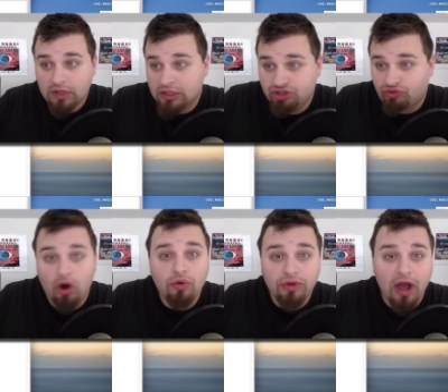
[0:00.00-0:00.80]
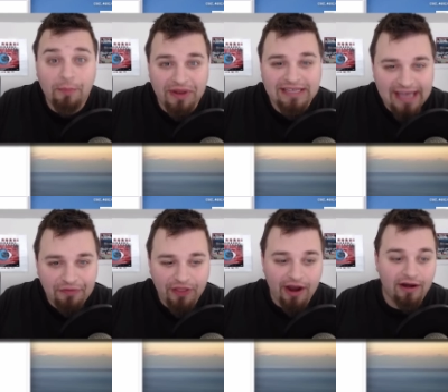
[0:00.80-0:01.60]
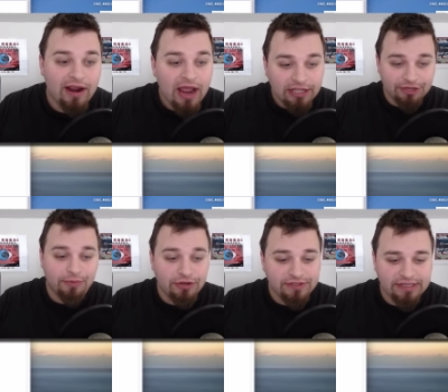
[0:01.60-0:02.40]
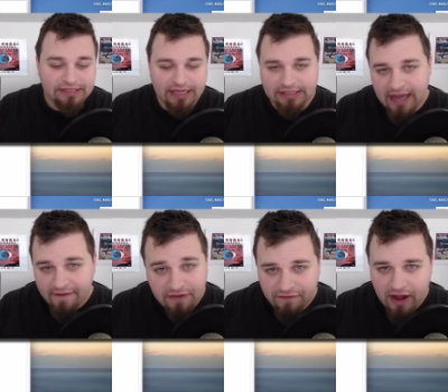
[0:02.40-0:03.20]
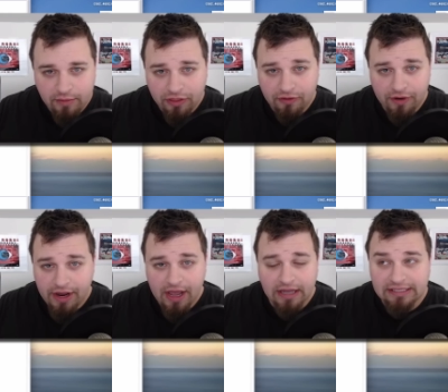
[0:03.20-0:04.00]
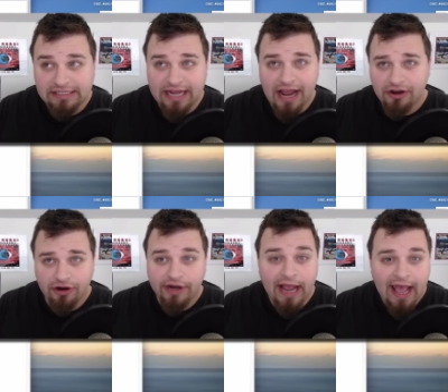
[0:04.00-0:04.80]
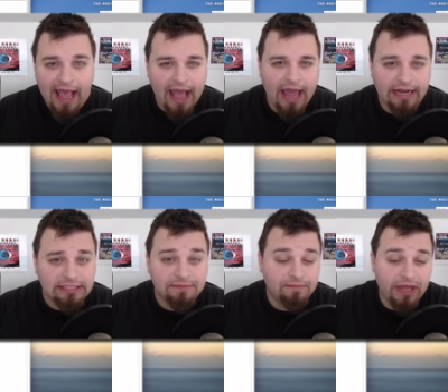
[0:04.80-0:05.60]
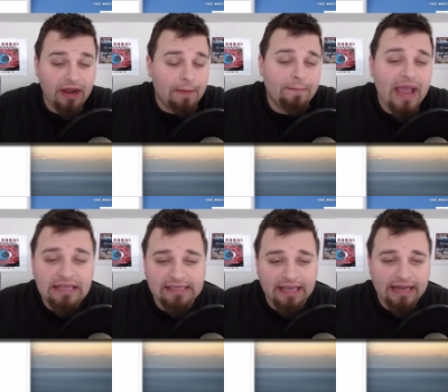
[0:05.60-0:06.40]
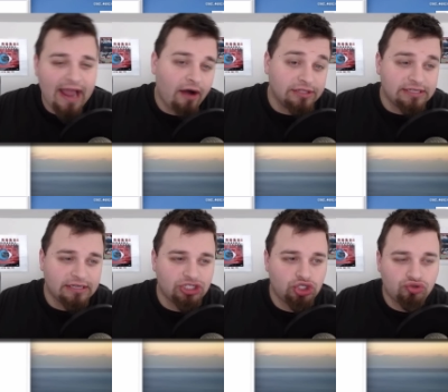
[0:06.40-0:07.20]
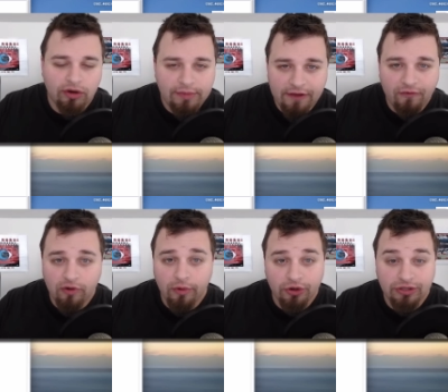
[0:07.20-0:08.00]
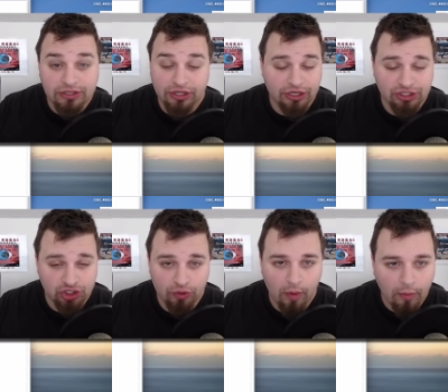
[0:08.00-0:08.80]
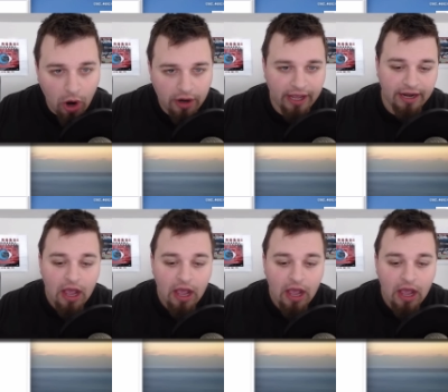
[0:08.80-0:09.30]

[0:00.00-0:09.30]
drone companies out there to produce these things. I have the Phantom 3 standard, and it's been amazing, and now it's extremely affordable to the consumer market.